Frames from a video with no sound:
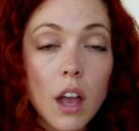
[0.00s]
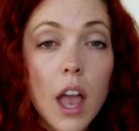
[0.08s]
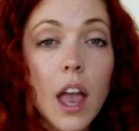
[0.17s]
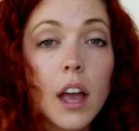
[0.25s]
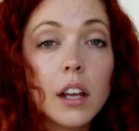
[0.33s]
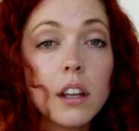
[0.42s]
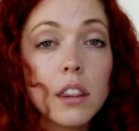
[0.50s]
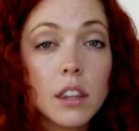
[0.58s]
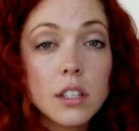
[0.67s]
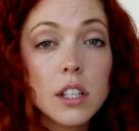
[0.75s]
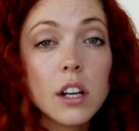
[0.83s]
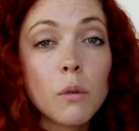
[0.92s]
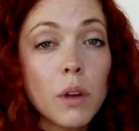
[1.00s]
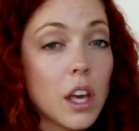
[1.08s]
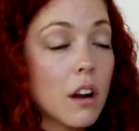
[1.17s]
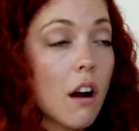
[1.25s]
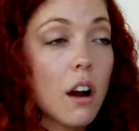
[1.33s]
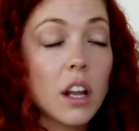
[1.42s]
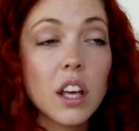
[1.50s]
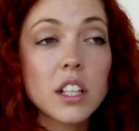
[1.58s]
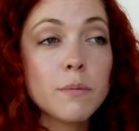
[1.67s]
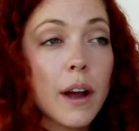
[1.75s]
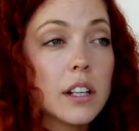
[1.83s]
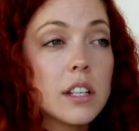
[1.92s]
And this year we can already
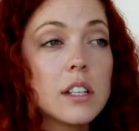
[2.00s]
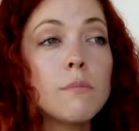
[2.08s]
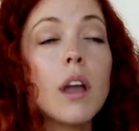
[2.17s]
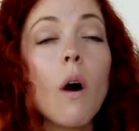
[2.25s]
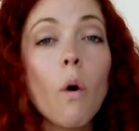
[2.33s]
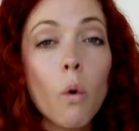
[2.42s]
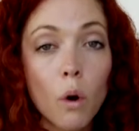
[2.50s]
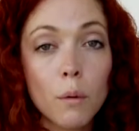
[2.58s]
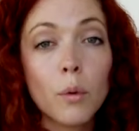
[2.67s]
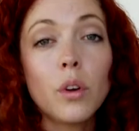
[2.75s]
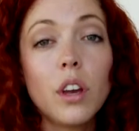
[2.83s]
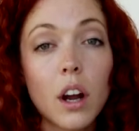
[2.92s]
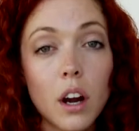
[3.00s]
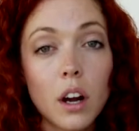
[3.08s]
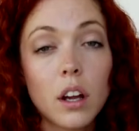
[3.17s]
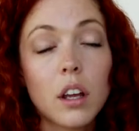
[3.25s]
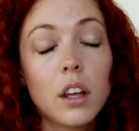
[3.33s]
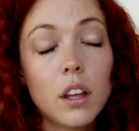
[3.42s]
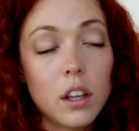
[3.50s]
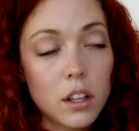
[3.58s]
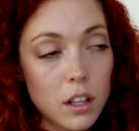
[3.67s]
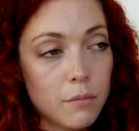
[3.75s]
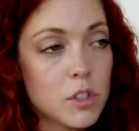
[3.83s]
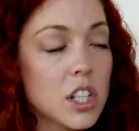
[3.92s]
expect it to be a horrible year. I'm
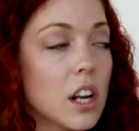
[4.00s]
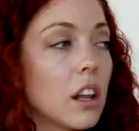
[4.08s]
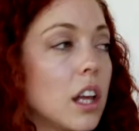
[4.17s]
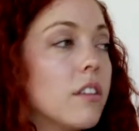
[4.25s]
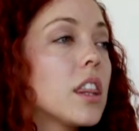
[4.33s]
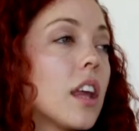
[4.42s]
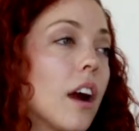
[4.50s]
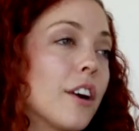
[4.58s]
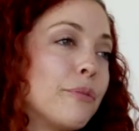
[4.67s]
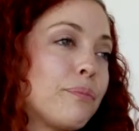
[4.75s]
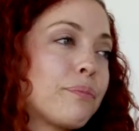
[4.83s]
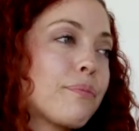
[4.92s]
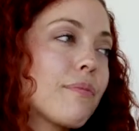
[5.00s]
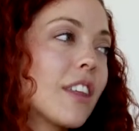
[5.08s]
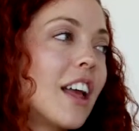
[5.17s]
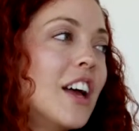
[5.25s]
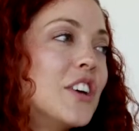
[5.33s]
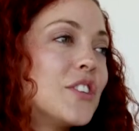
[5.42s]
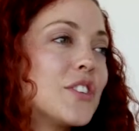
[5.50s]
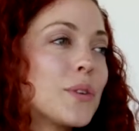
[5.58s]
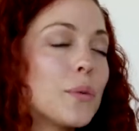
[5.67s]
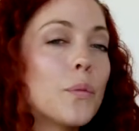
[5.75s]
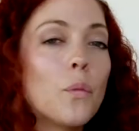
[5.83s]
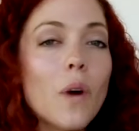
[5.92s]
just gonna leave it there.
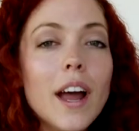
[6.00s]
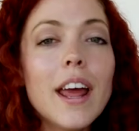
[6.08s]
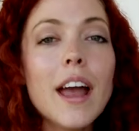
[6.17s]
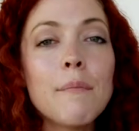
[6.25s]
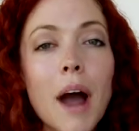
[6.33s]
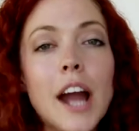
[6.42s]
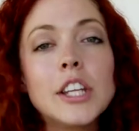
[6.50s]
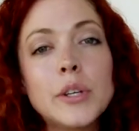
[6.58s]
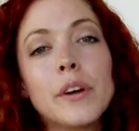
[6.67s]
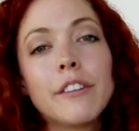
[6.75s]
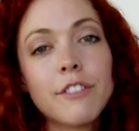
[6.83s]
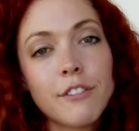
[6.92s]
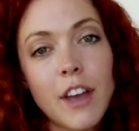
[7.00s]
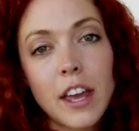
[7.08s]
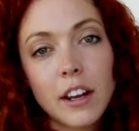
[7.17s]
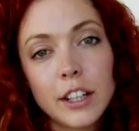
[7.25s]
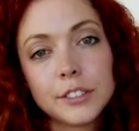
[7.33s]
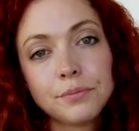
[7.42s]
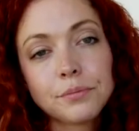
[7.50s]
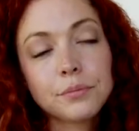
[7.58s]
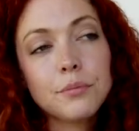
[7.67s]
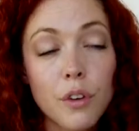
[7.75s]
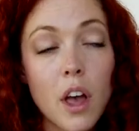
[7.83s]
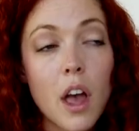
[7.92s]
So what am I doing for VEDA?
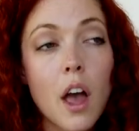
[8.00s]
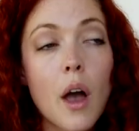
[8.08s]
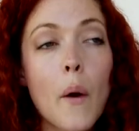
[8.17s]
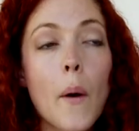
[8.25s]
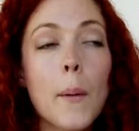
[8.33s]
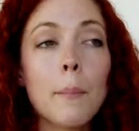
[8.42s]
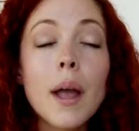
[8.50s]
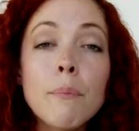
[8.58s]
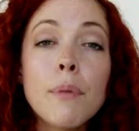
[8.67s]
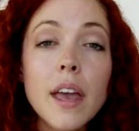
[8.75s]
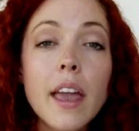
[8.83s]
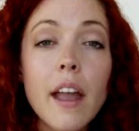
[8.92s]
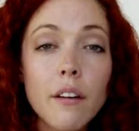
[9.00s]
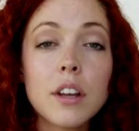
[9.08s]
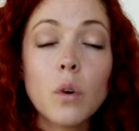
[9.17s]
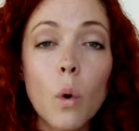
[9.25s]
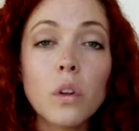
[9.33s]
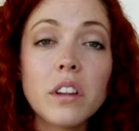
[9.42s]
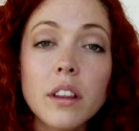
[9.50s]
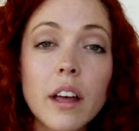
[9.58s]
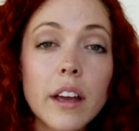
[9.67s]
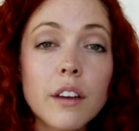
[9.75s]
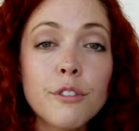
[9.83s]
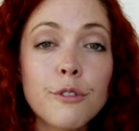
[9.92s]
My big hairy goal in
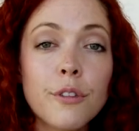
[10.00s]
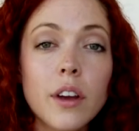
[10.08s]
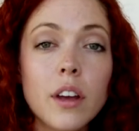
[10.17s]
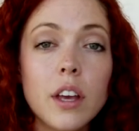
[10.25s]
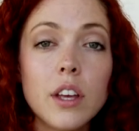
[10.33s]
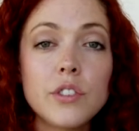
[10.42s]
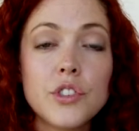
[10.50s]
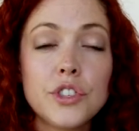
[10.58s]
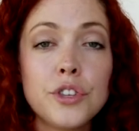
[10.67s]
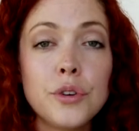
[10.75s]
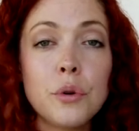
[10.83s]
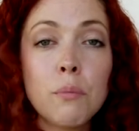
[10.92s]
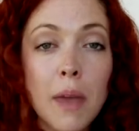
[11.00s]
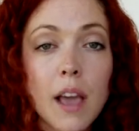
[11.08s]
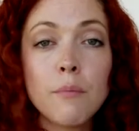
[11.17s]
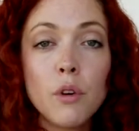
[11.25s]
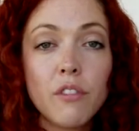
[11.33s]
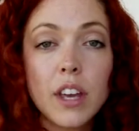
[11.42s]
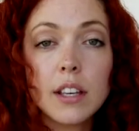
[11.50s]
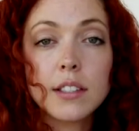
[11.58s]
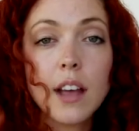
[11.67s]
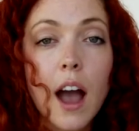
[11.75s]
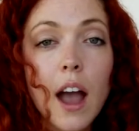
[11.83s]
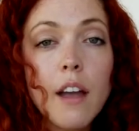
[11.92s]
life is to make
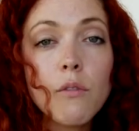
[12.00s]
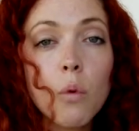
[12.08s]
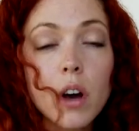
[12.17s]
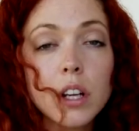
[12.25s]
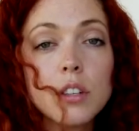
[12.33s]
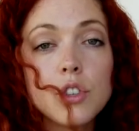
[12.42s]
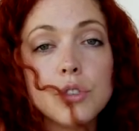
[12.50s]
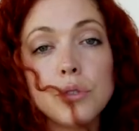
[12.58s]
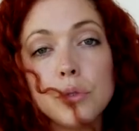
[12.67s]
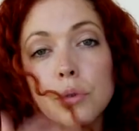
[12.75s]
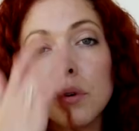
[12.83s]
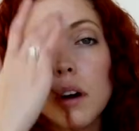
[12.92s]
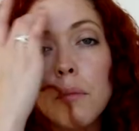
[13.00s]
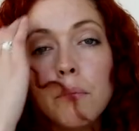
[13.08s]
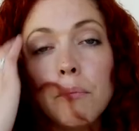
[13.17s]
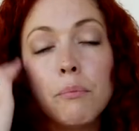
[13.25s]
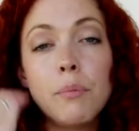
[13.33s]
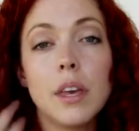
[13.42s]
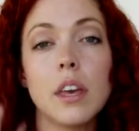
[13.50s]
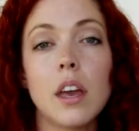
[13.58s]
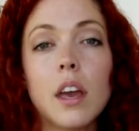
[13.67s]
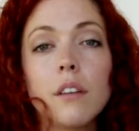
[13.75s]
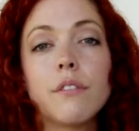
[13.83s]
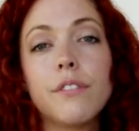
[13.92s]
movies. I have wanted to be
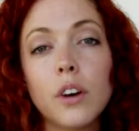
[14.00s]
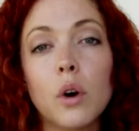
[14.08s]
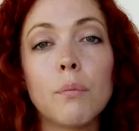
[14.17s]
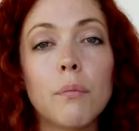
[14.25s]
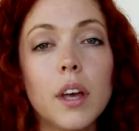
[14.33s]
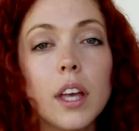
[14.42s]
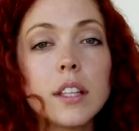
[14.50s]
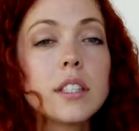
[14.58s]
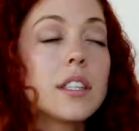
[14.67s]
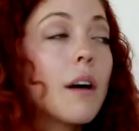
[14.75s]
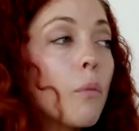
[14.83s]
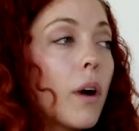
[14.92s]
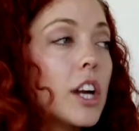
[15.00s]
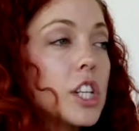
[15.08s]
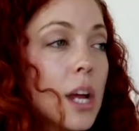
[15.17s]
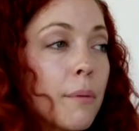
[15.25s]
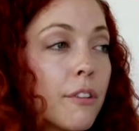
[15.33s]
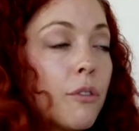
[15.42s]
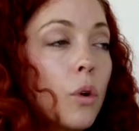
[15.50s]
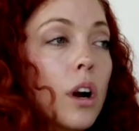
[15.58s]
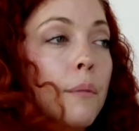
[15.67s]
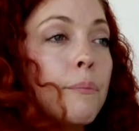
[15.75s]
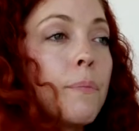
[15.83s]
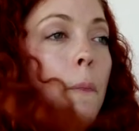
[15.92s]
in film in some way, shape, or
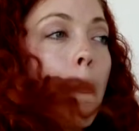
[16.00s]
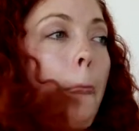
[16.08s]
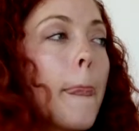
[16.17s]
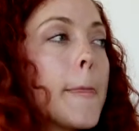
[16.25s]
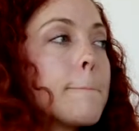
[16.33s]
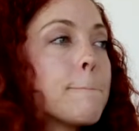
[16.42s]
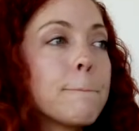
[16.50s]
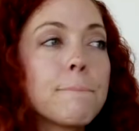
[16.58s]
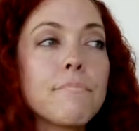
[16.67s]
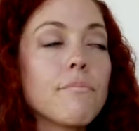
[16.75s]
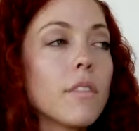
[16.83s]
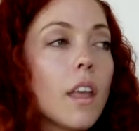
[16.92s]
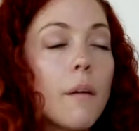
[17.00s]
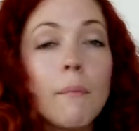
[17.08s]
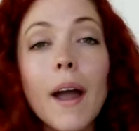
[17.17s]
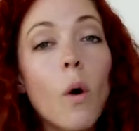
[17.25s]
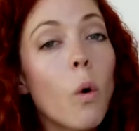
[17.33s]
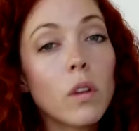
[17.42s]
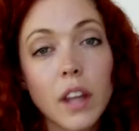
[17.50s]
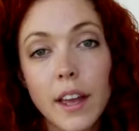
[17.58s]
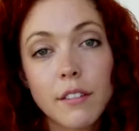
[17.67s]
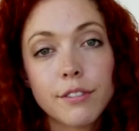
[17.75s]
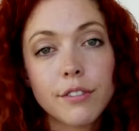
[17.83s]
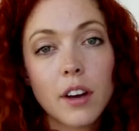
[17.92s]
form my whole
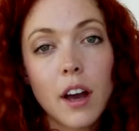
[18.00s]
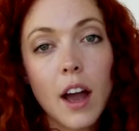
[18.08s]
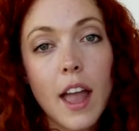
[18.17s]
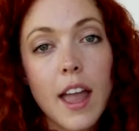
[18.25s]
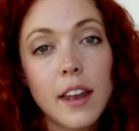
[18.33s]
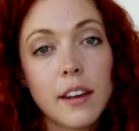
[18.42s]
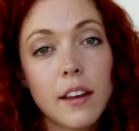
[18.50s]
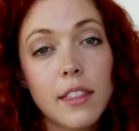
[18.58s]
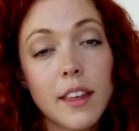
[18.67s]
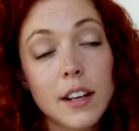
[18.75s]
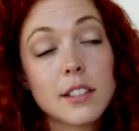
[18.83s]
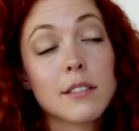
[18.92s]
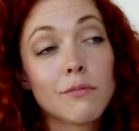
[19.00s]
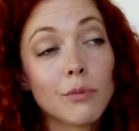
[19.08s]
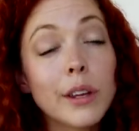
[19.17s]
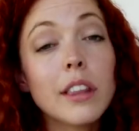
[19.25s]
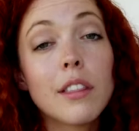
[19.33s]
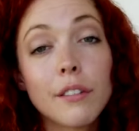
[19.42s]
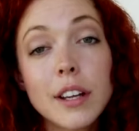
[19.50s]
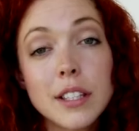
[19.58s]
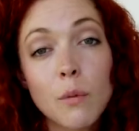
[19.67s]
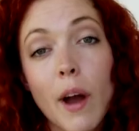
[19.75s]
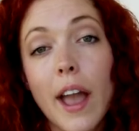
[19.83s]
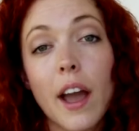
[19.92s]
life. And that is really the
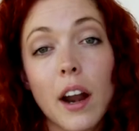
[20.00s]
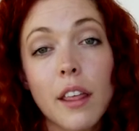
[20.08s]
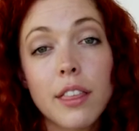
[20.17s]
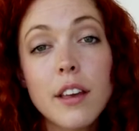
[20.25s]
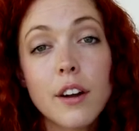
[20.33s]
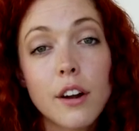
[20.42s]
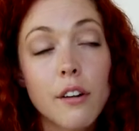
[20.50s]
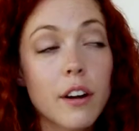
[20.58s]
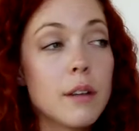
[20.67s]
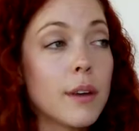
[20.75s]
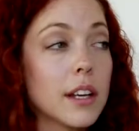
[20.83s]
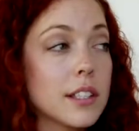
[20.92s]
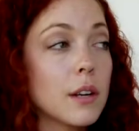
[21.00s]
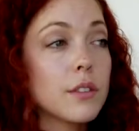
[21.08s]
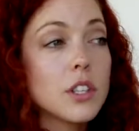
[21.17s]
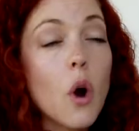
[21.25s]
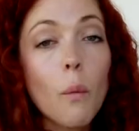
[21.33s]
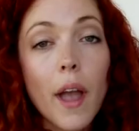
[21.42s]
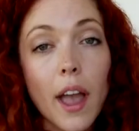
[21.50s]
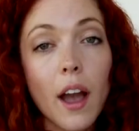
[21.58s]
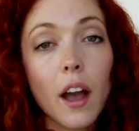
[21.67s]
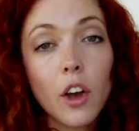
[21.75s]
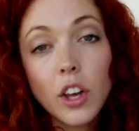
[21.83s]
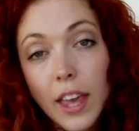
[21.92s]
reason why I got a theater degree, because there was no way
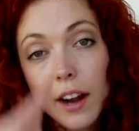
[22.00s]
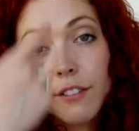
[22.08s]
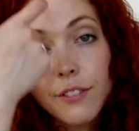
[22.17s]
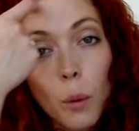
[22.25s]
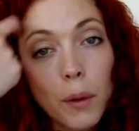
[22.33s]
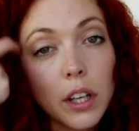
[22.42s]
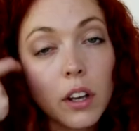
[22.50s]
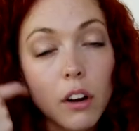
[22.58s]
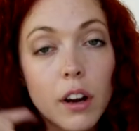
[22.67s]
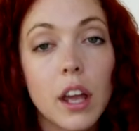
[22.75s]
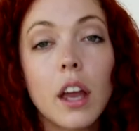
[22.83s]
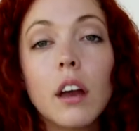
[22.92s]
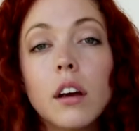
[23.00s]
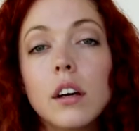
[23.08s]
I could get a filming degree